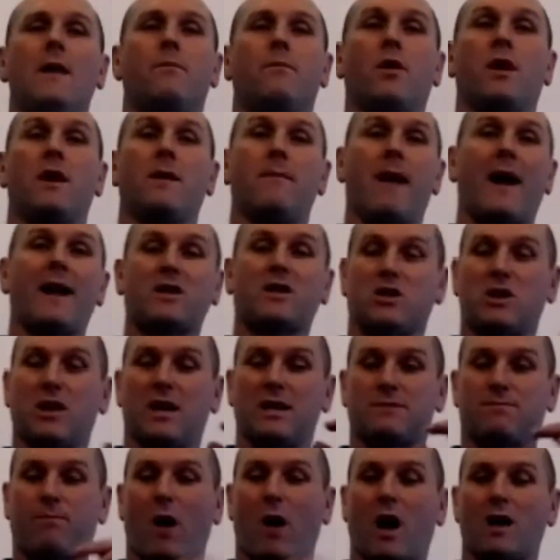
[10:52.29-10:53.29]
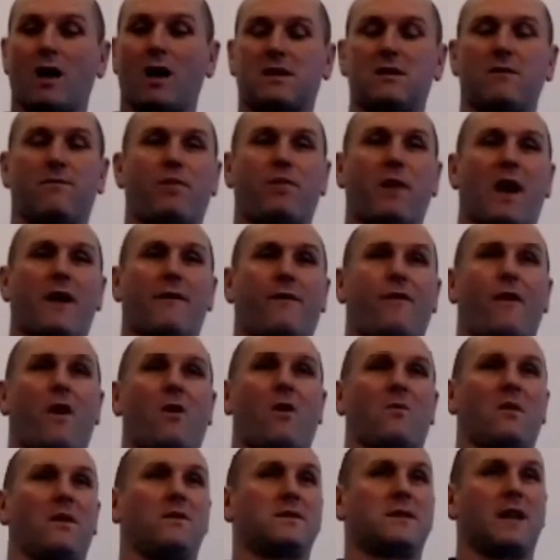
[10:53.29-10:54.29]
But he mentioned this positive
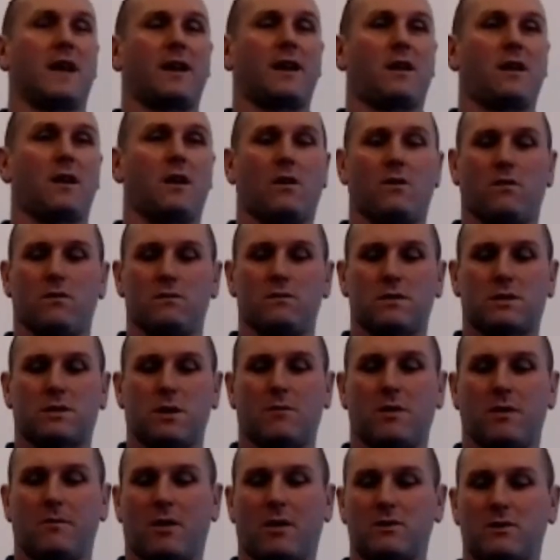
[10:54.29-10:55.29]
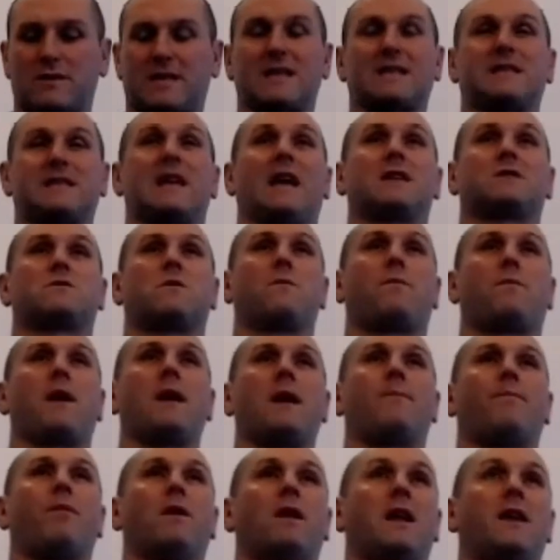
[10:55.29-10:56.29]
platform. And he was like, you know, some of the most successful
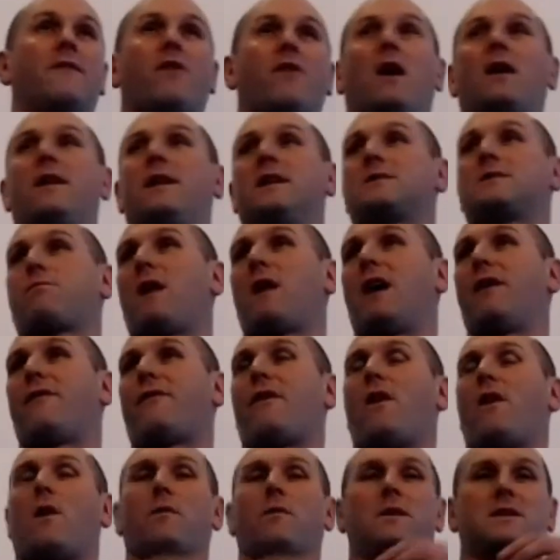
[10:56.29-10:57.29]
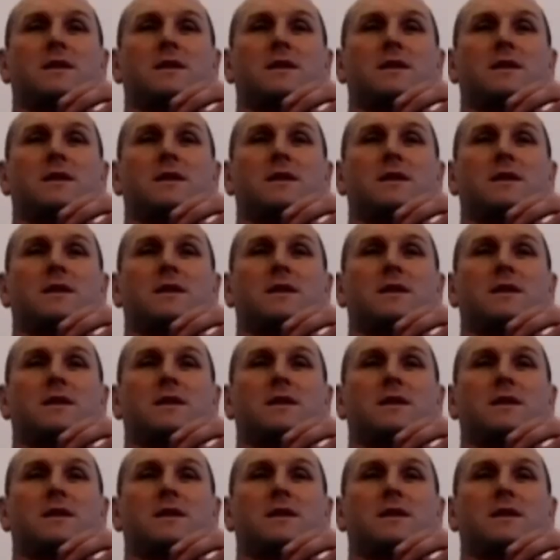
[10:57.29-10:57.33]
people live on this platform.